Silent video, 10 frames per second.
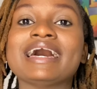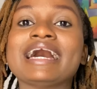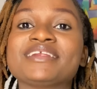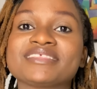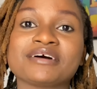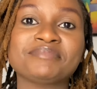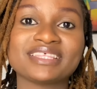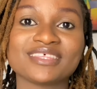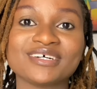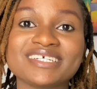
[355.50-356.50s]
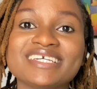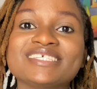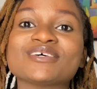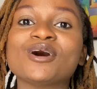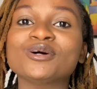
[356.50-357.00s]
Another method
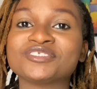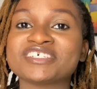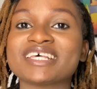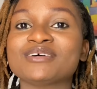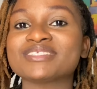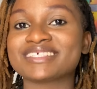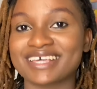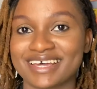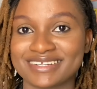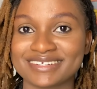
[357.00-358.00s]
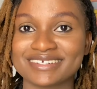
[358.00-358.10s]
is ultrasound scan.